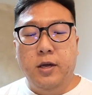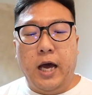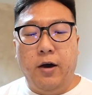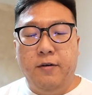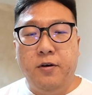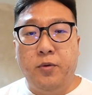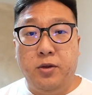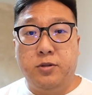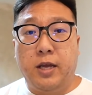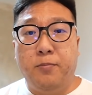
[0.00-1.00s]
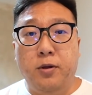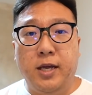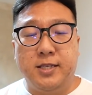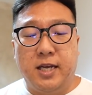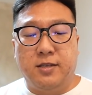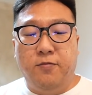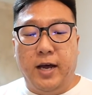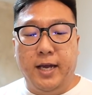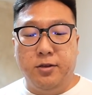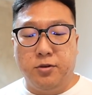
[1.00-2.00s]
However, when you tap on it, it starts
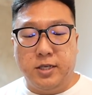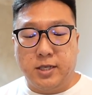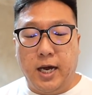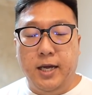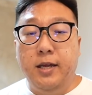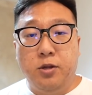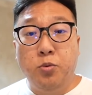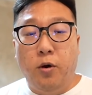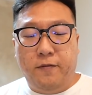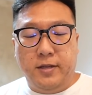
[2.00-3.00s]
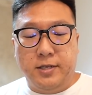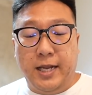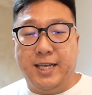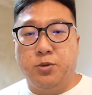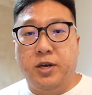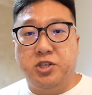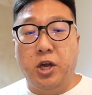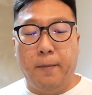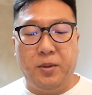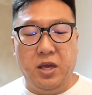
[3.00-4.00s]
flying into the sky. 2 of its legs will actually
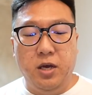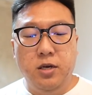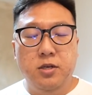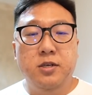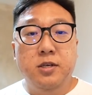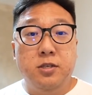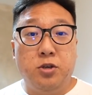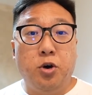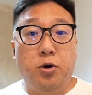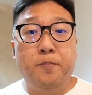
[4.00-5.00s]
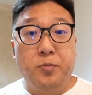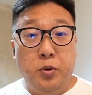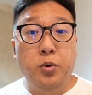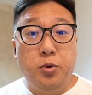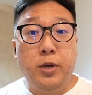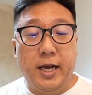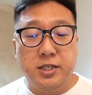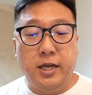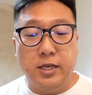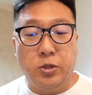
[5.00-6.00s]
appear. So Hoot
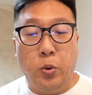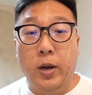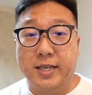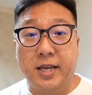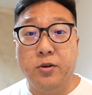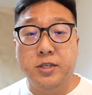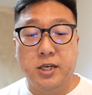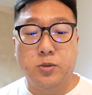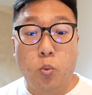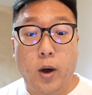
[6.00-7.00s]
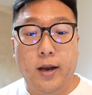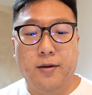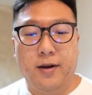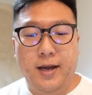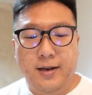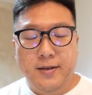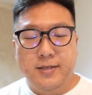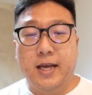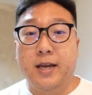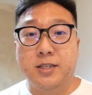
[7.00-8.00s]
actually has 2 legs and not just 1, right?
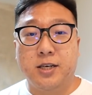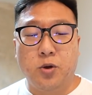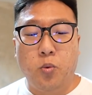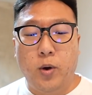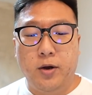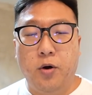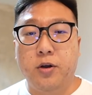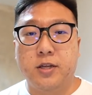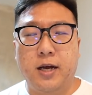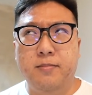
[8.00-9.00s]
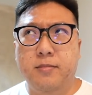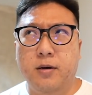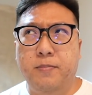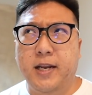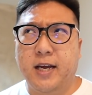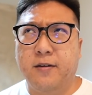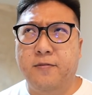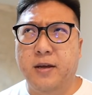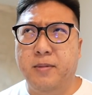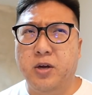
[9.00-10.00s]
Standing just on 1 all the time, a bit like a
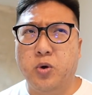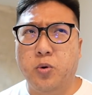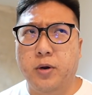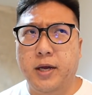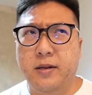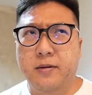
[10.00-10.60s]
flamingo, right?